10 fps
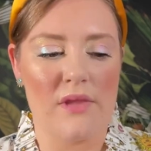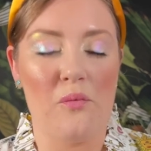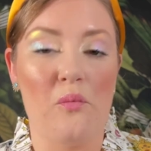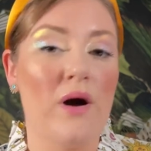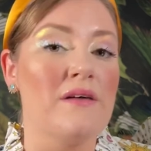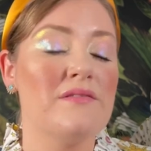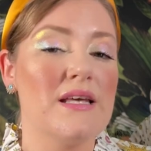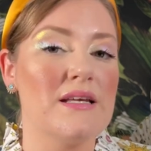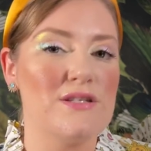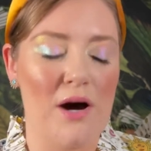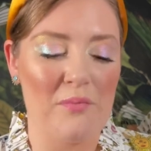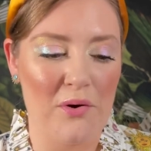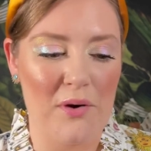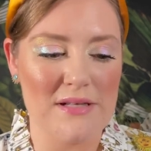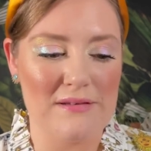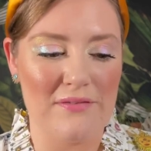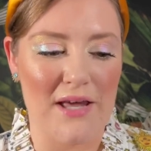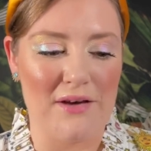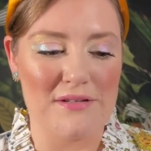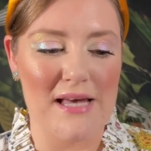one of the top requested
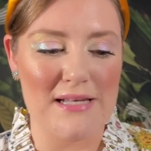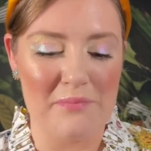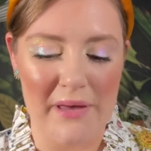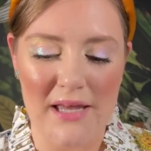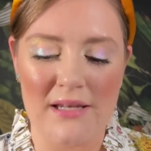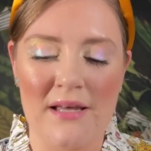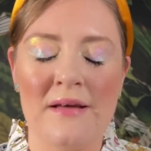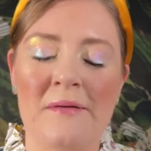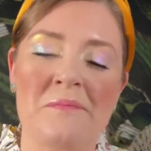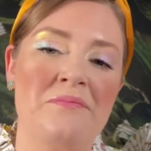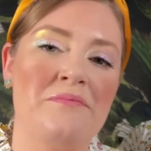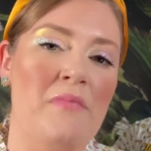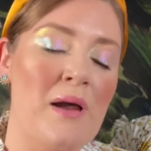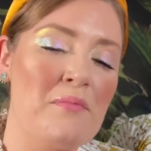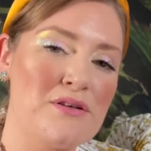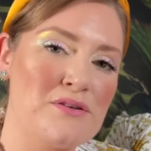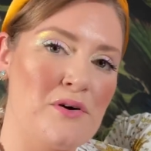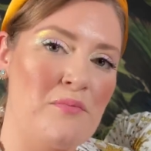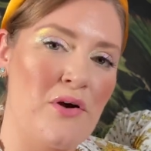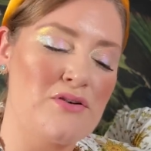videos has been my personal
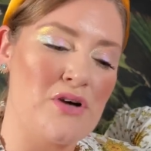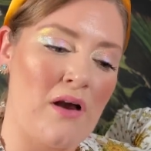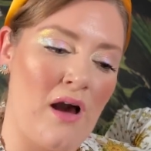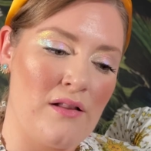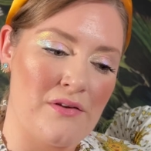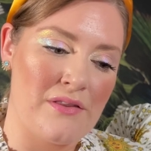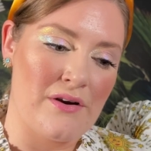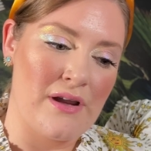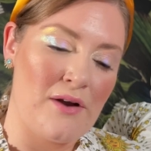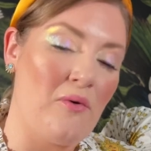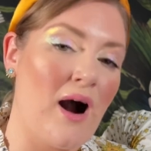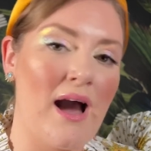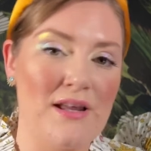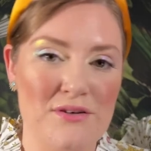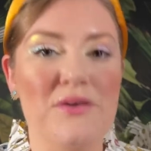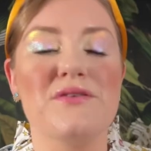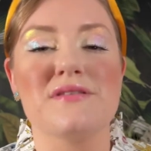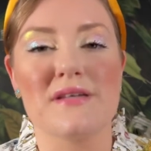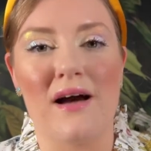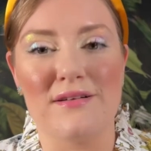approach on color theory, why I don't
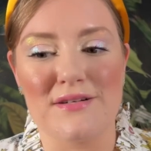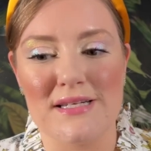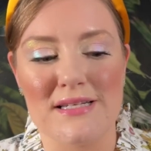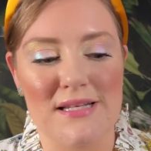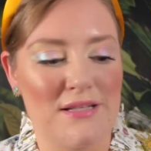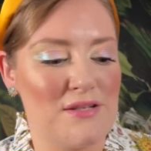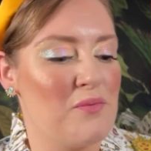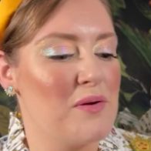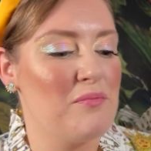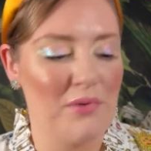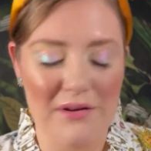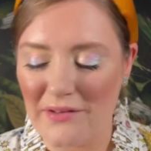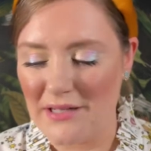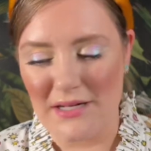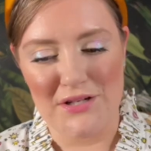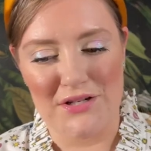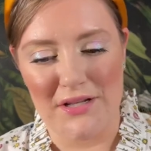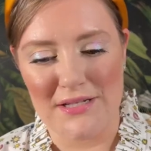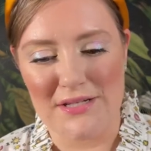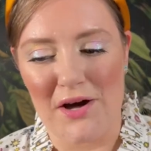use the color seasons. We briefly touched on
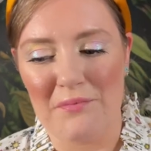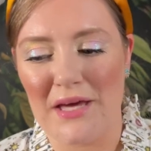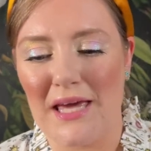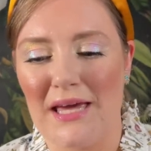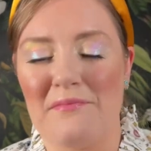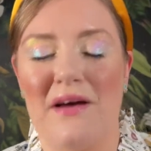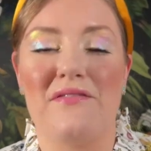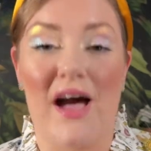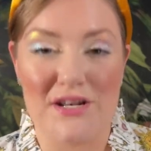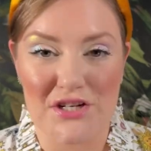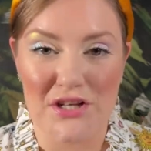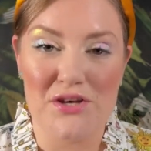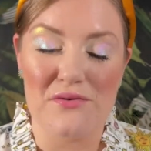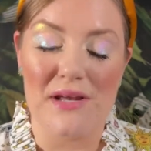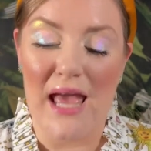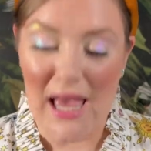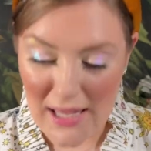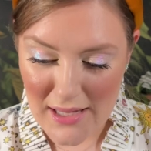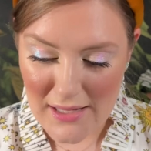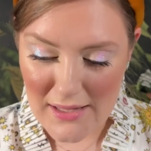this topic in my fashion Q&A.